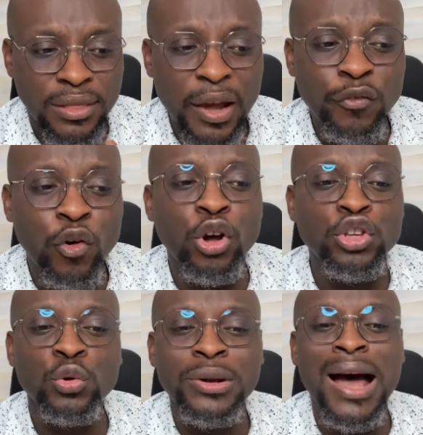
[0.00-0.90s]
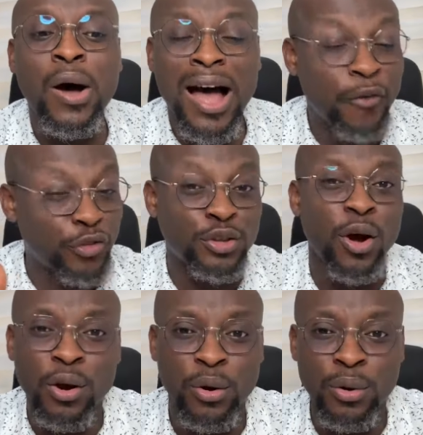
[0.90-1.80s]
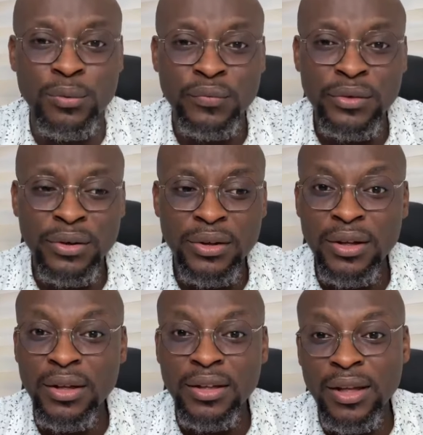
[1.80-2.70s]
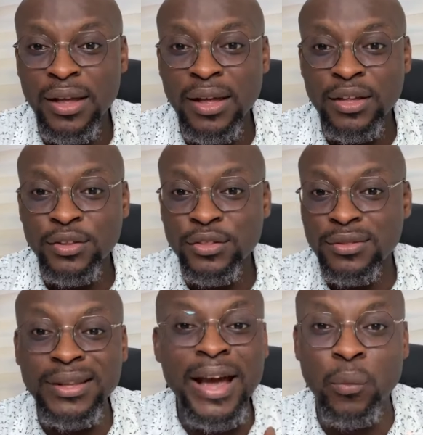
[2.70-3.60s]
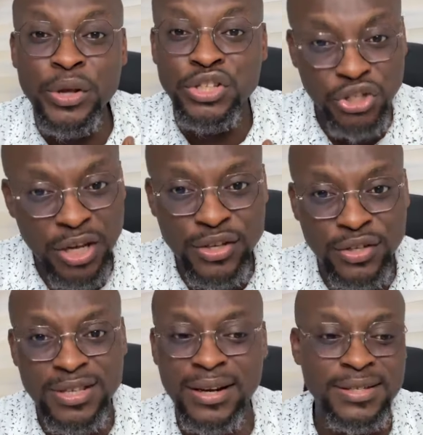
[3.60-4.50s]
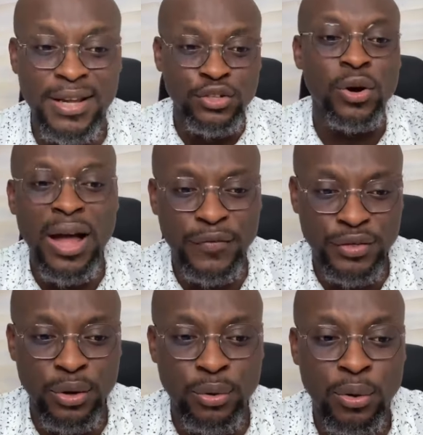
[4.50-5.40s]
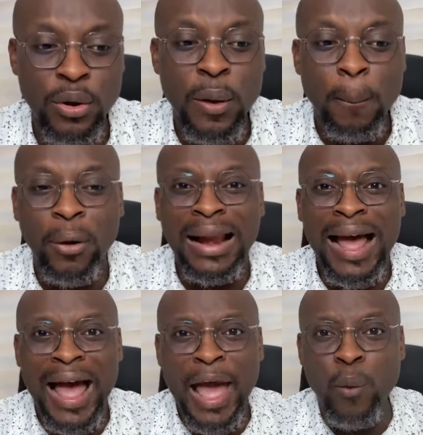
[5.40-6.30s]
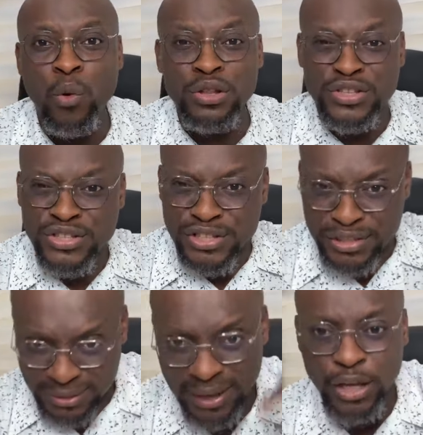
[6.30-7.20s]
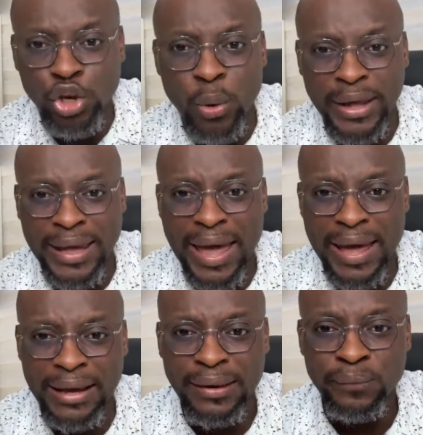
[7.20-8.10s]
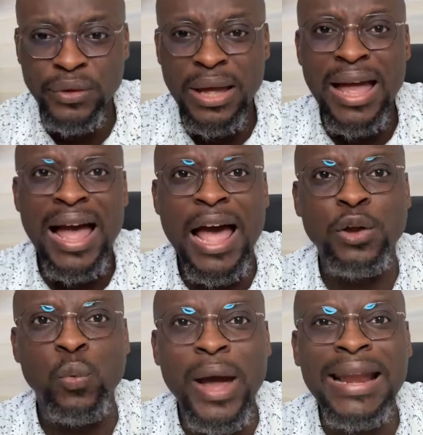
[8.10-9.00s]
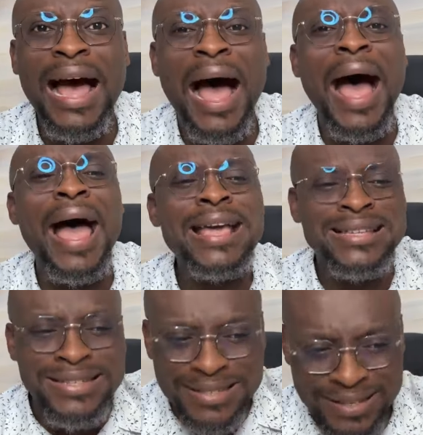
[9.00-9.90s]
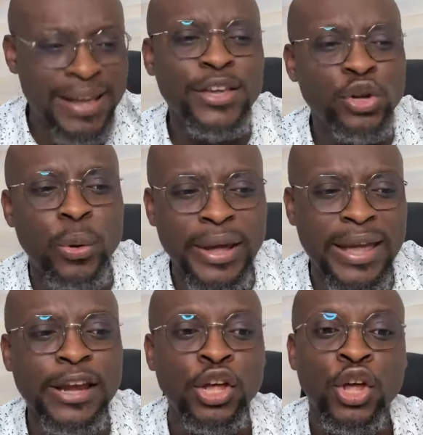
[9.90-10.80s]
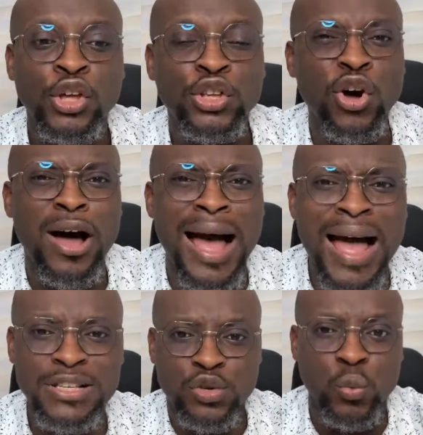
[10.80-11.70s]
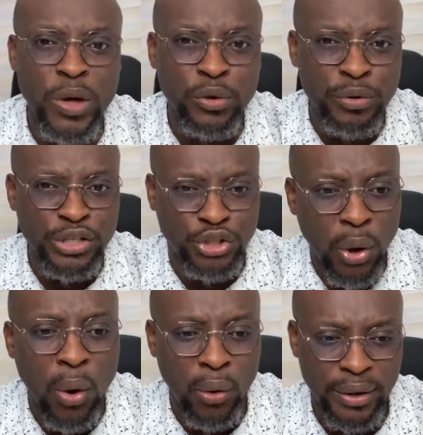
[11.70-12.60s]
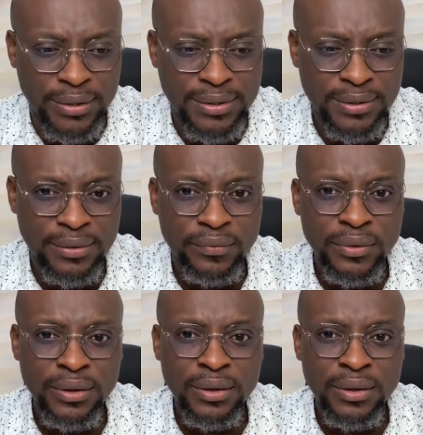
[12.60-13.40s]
Therefore, you now have sorrow. They are with Jesus, and he's saying, you have sorrow, but I will see you again. And when I see you again, your heart will rejoice,